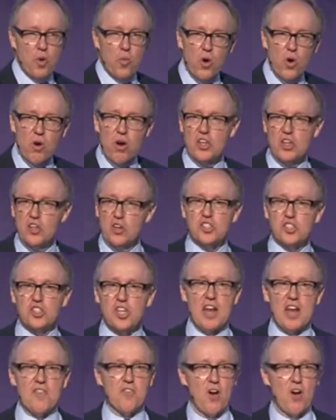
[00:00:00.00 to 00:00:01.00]
We're on your
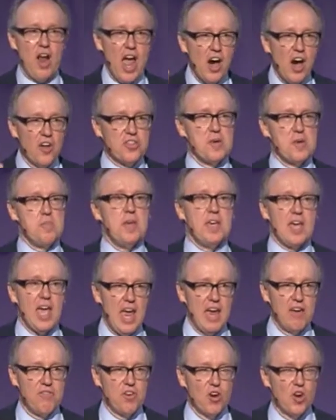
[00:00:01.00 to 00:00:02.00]
side for healthy
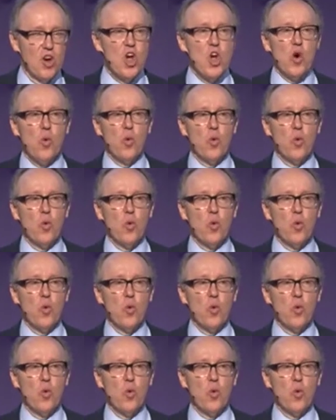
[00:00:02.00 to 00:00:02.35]
behavior.